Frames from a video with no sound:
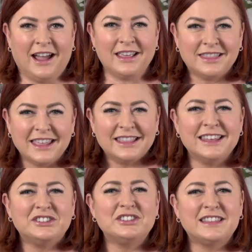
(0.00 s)
I think
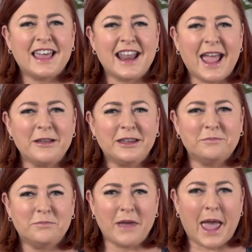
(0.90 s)
there's just that
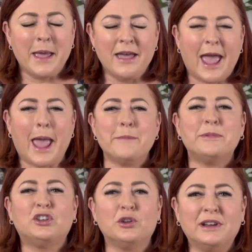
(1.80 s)

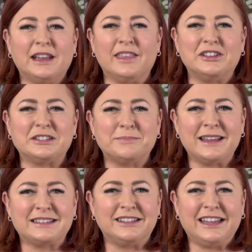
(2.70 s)
ambiguity that just
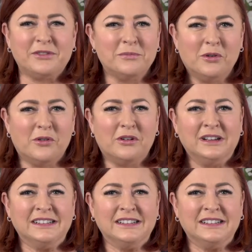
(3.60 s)
makes it even more